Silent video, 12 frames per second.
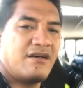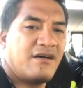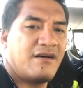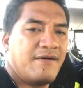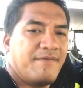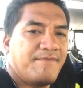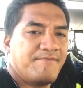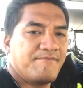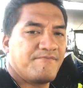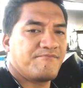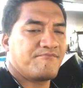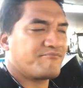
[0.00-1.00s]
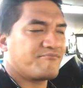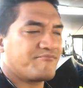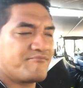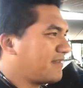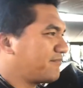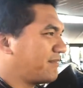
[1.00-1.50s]
Um,
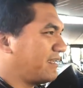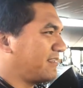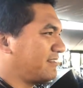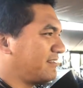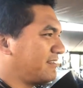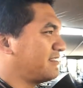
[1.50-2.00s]
being